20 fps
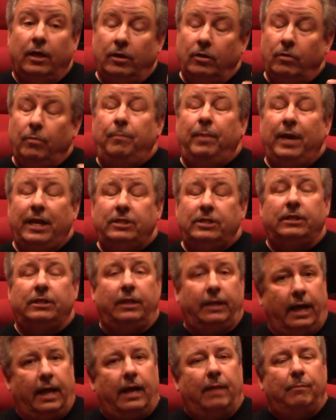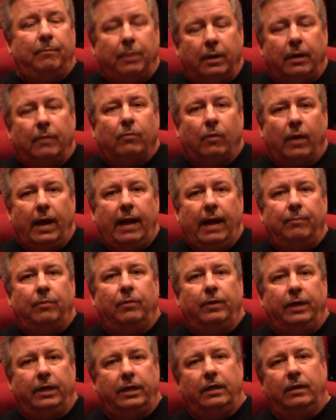who basically got a bum rap
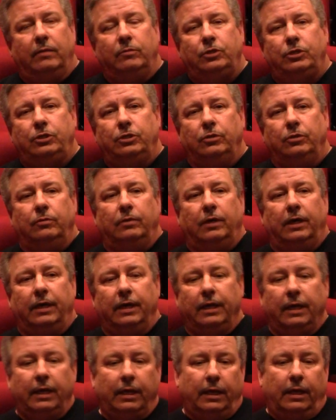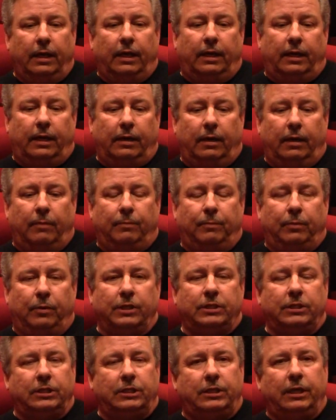when it comes to a
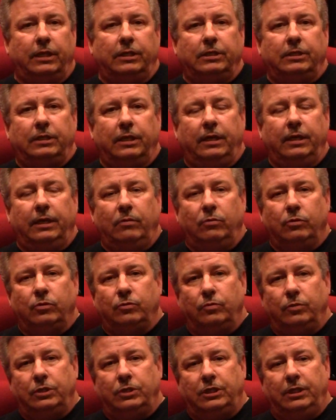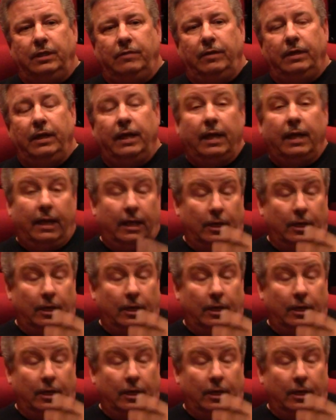prison sentence that he was receiving.